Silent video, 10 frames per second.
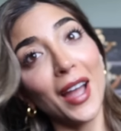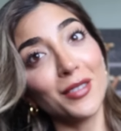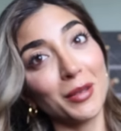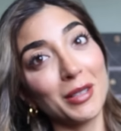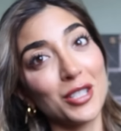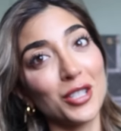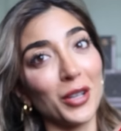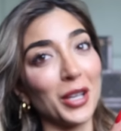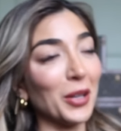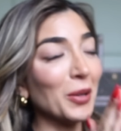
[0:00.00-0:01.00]
I have something to show
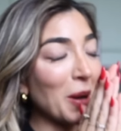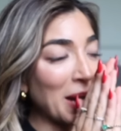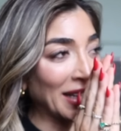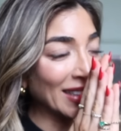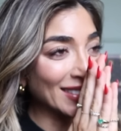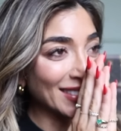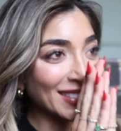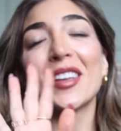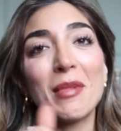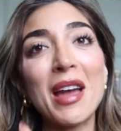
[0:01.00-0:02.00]
you.
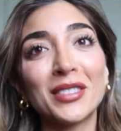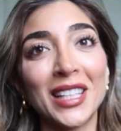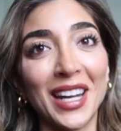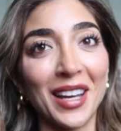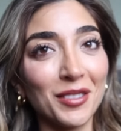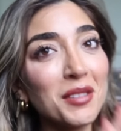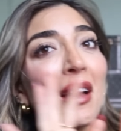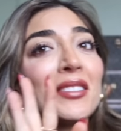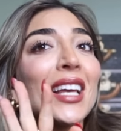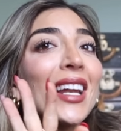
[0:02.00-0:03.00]
You may have seen it. You may
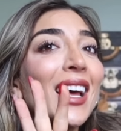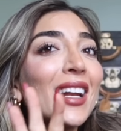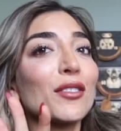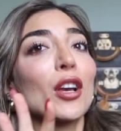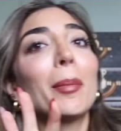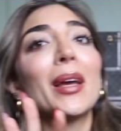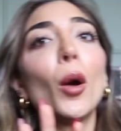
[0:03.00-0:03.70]
have seen it if you got me.